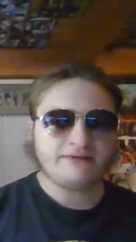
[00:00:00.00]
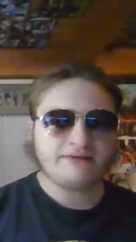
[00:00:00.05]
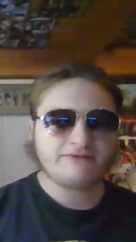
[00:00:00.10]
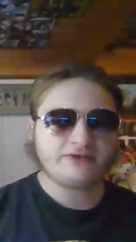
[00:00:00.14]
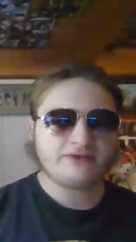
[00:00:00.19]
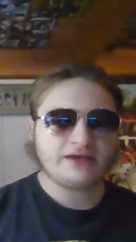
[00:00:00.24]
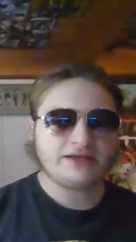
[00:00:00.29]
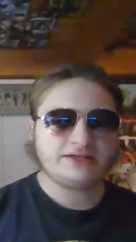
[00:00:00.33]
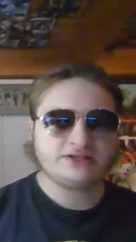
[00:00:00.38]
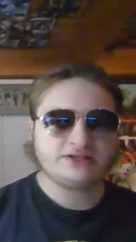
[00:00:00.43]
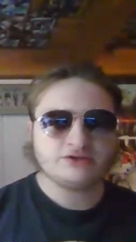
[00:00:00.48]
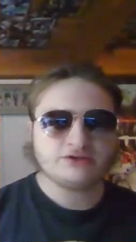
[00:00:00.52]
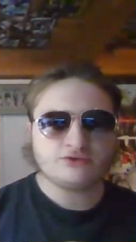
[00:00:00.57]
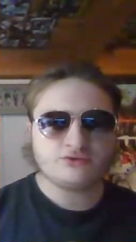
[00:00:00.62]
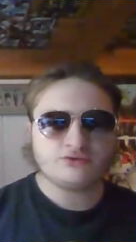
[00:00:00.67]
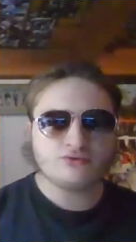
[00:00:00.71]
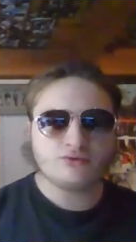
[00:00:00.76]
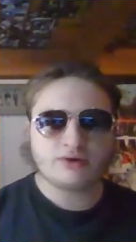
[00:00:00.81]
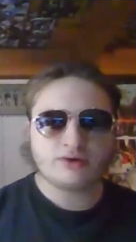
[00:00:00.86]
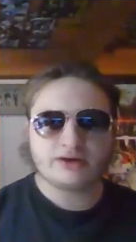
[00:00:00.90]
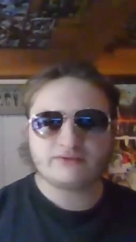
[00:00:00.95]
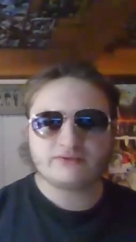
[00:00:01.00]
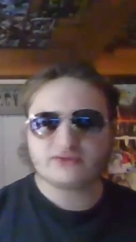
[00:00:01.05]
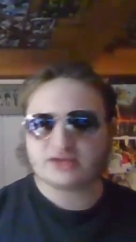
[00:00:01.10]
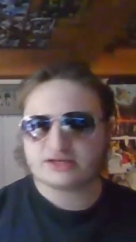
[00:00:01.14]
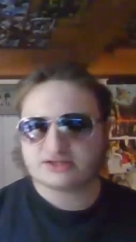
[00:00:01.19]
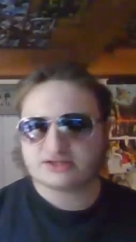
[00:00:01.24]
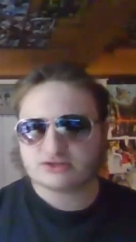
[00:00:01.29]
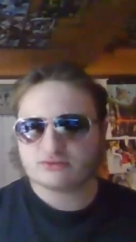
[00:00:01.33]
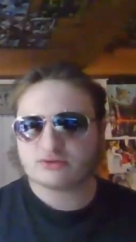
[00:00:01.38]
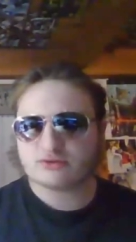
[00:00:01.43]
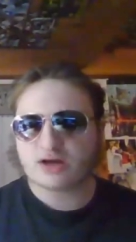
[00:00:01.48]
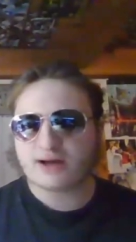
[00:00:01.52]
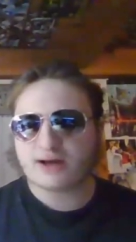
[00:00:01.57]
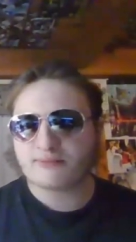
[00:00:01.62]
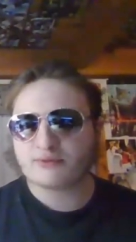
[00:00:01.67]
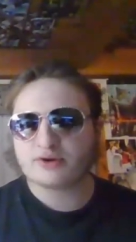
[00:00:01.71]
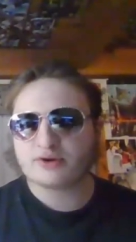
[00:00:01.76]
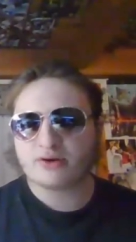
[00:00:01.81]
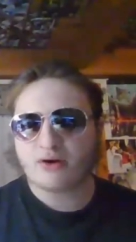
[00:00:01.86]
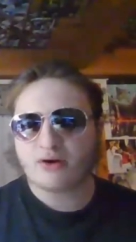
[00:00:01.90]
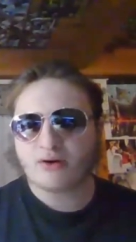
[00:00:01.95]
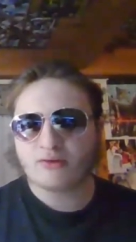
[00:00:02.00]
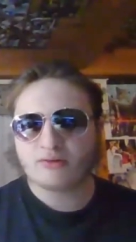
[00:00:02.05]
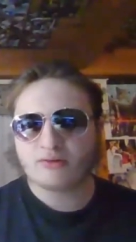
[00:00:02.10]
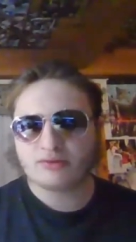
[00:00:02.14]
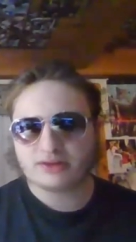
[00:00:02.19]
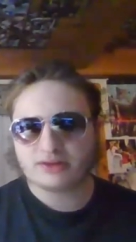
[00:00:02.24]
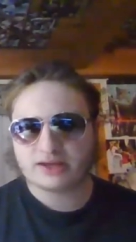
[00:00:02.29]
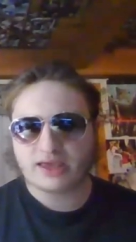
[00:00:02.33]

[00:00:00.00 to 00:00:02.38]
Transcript: if they do if they do not win all